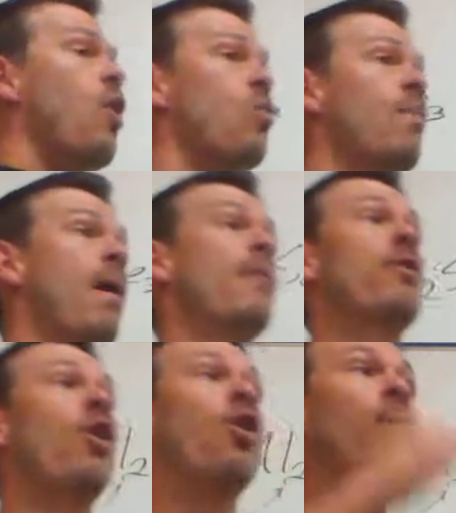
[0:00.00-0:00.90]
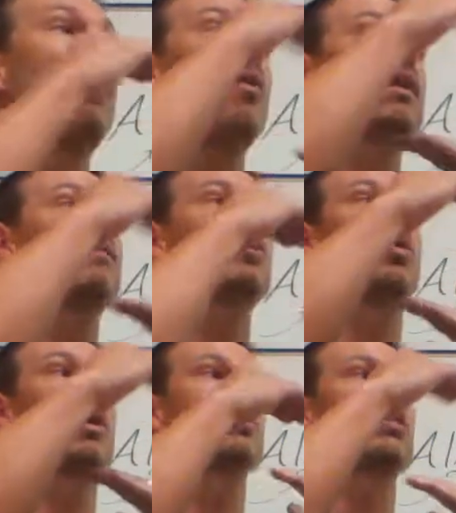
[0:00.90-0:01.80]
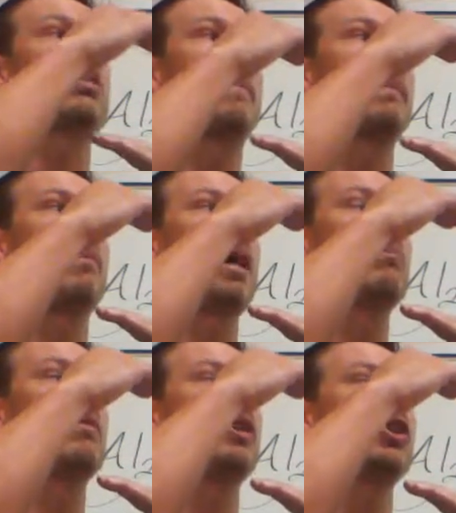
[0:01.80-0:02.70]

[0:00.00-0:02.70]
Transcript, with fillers: Remember, the whole point of the squares on top and bottom of each